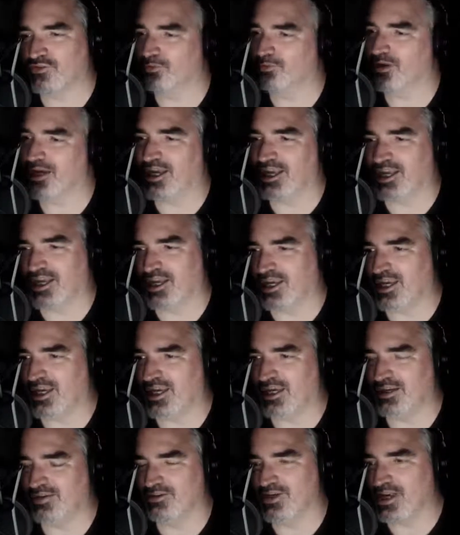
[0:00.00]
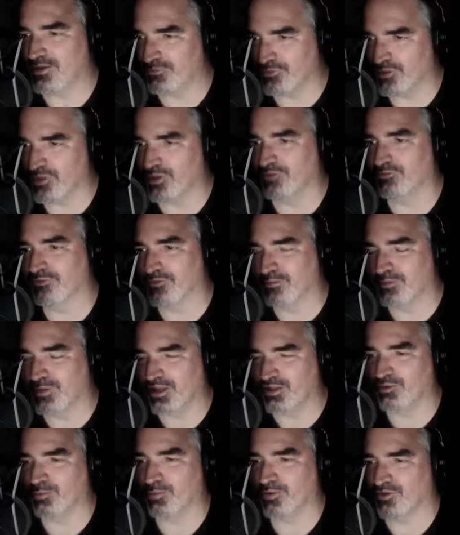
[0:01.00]
by a Nephilim from
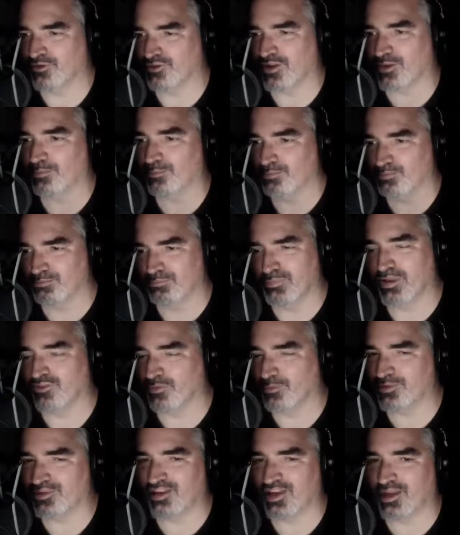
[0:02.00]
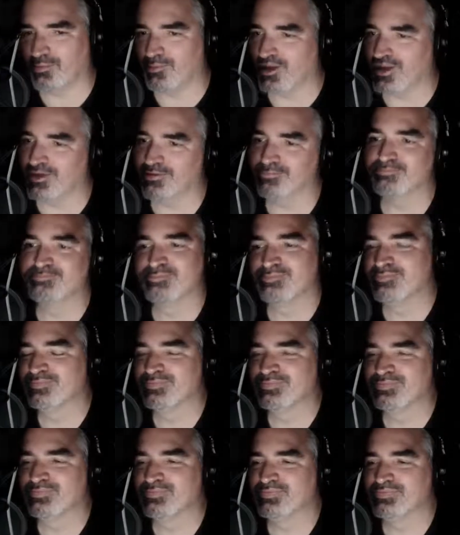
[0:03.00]
ancient Mesopotamia.
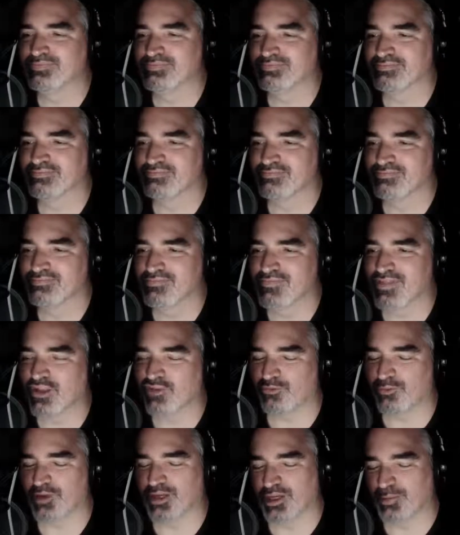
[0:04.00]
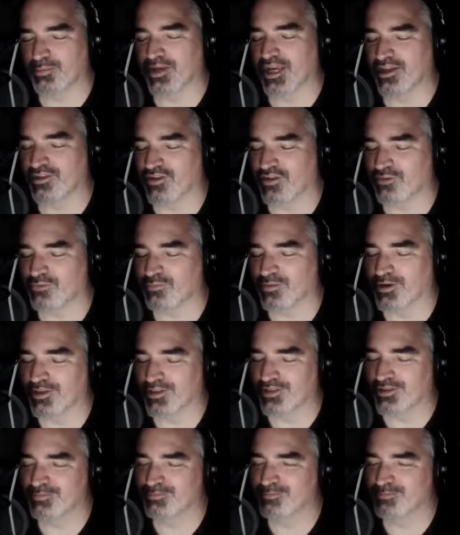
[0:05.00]
That should be coming out next month.